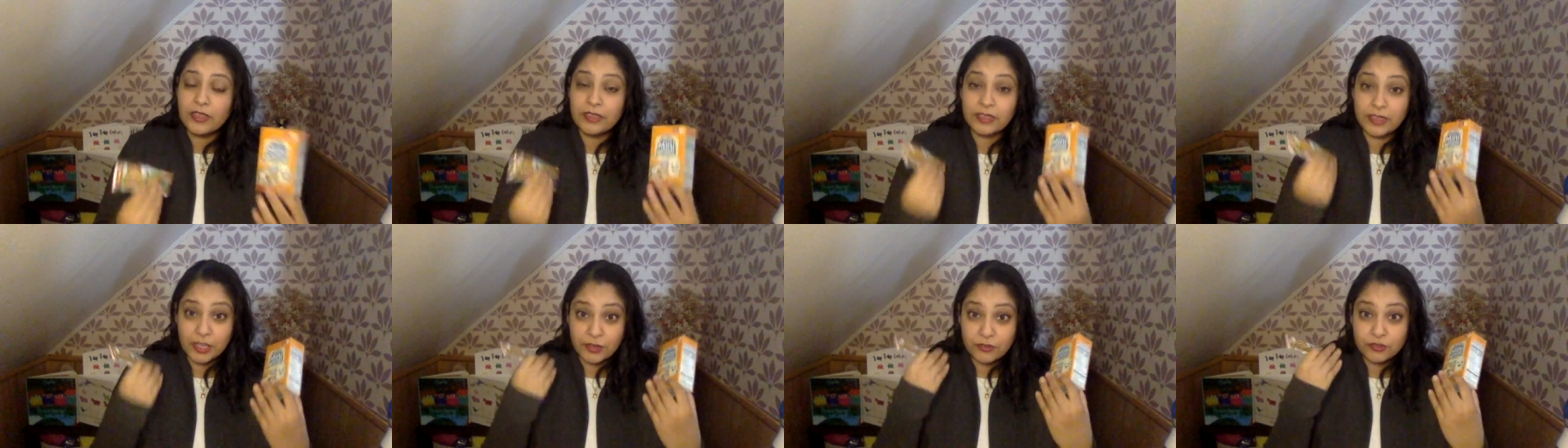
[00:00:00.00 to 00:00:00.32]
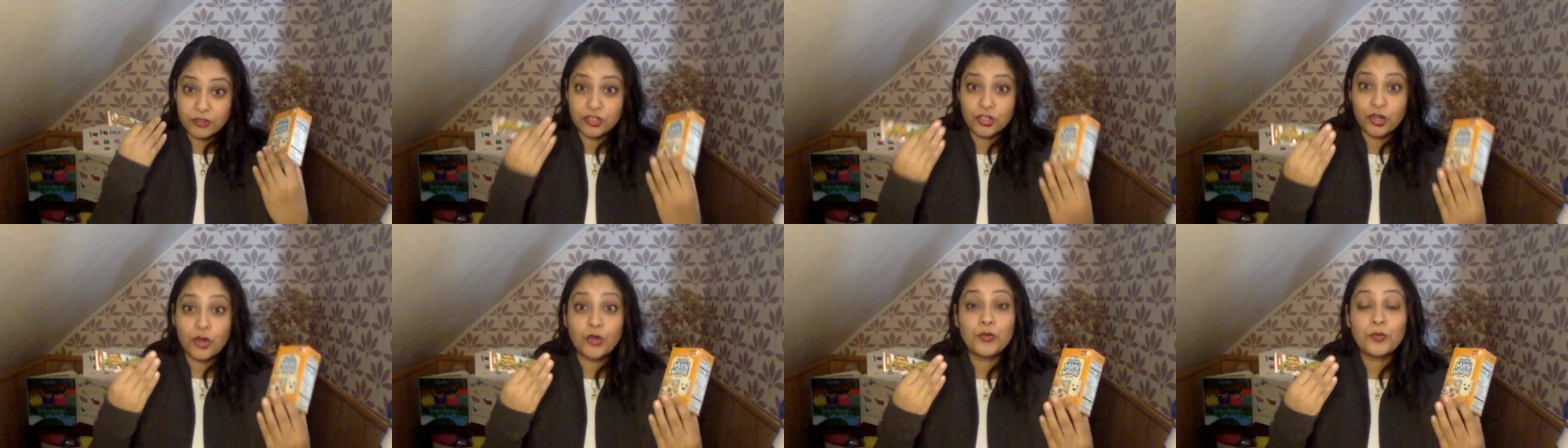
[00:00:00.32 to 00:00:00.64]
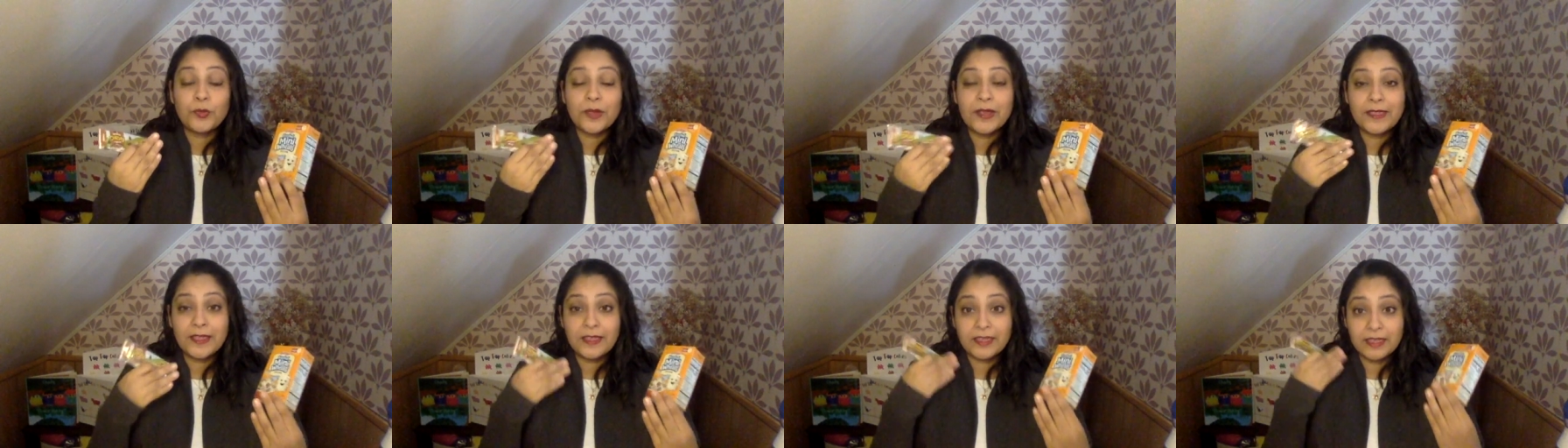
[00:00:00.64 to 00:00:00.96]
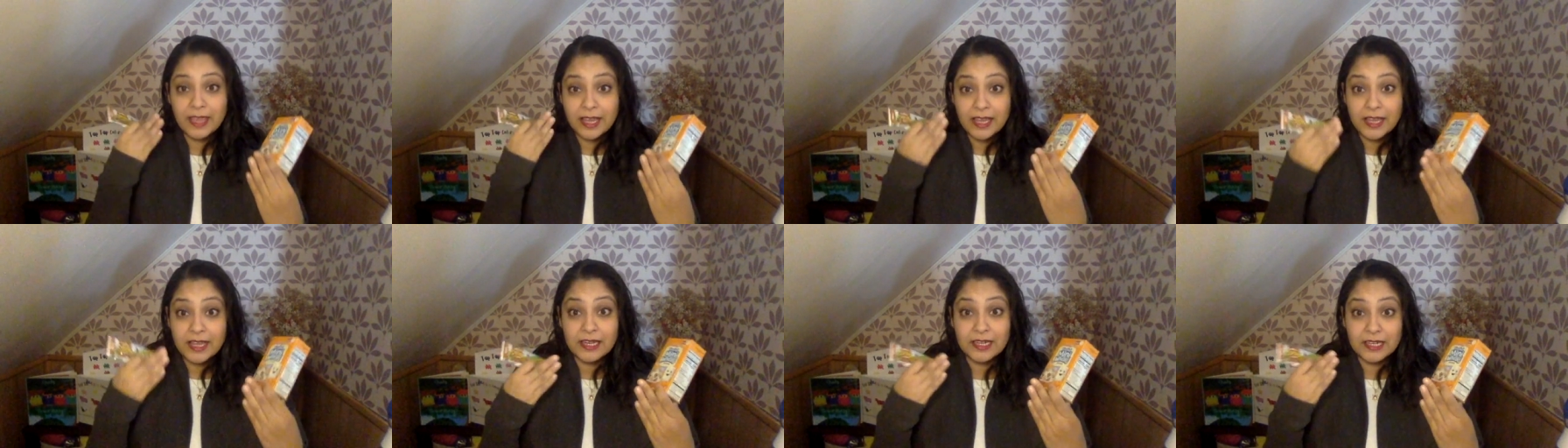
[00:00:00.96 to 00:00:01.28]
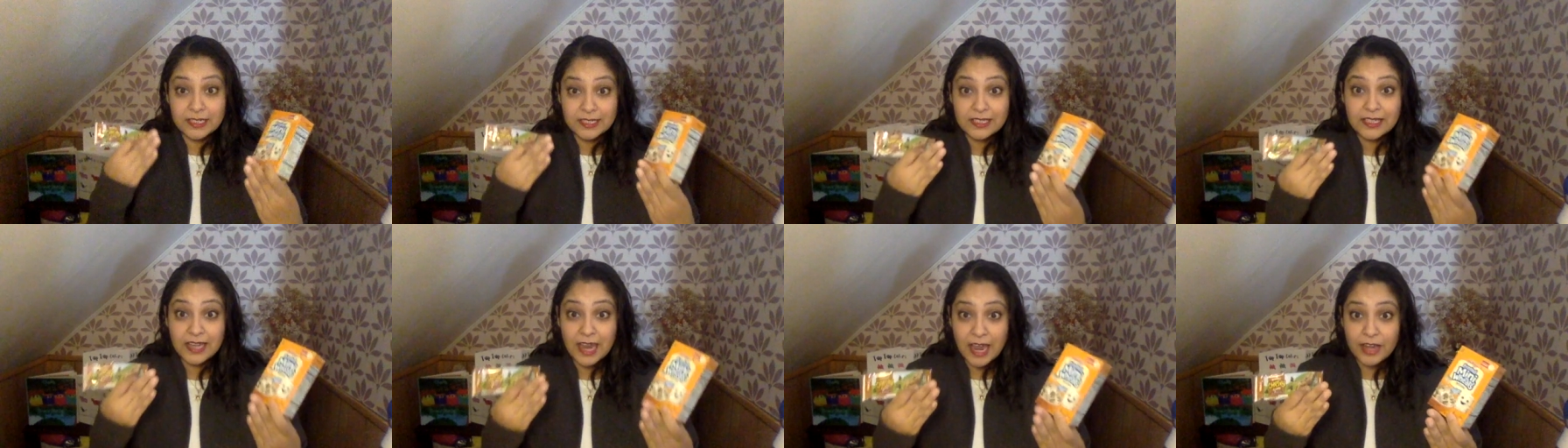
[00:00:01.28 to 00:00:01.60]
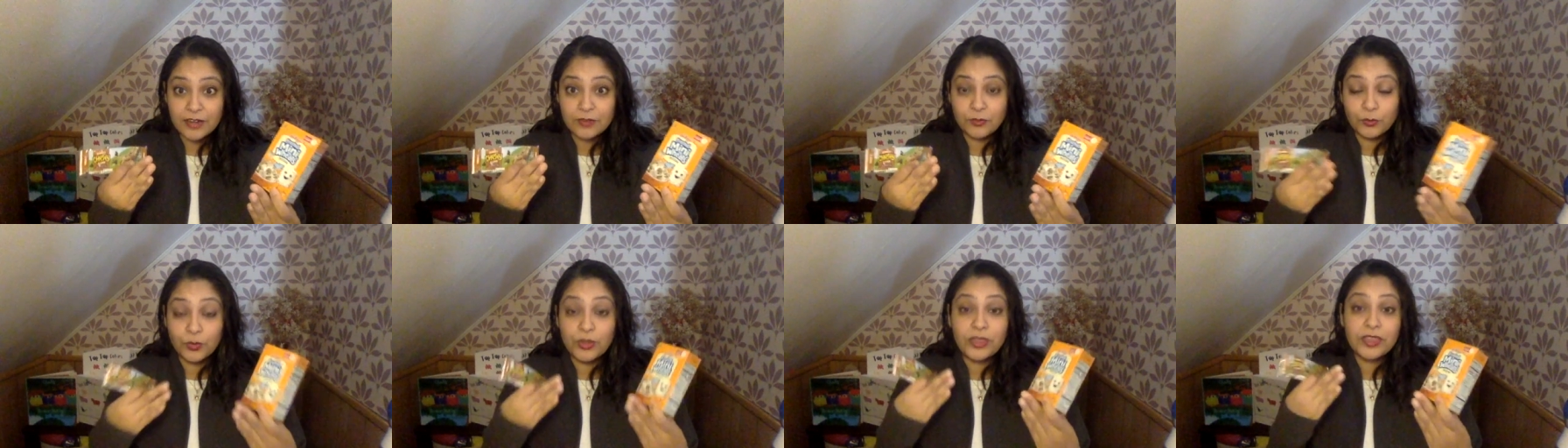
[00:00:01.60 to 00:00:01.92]
They've shown me that they can
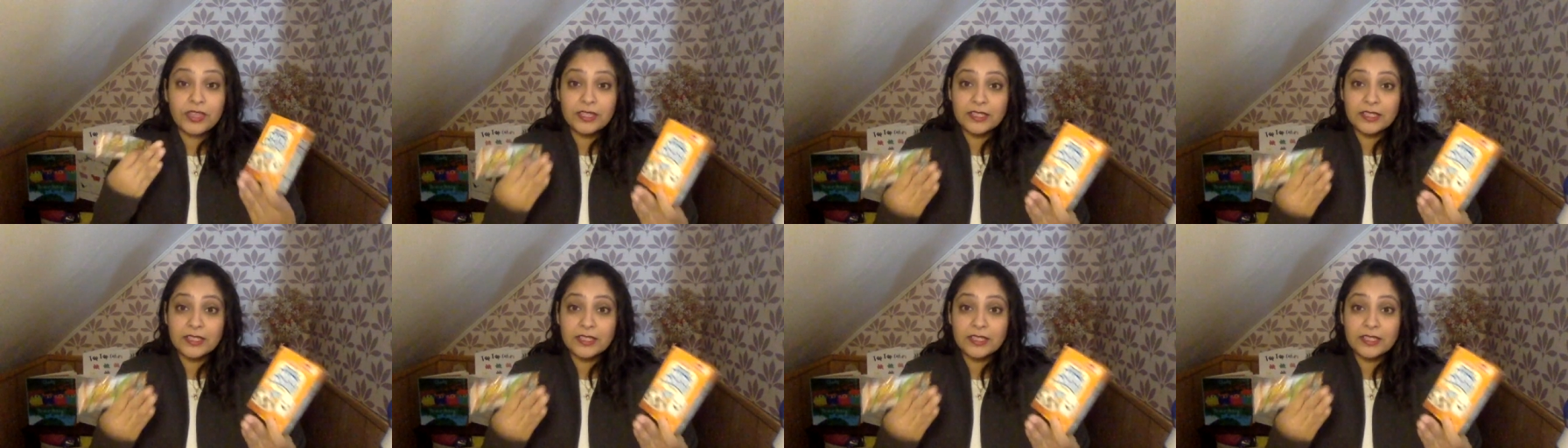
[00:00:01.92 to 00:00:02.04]
with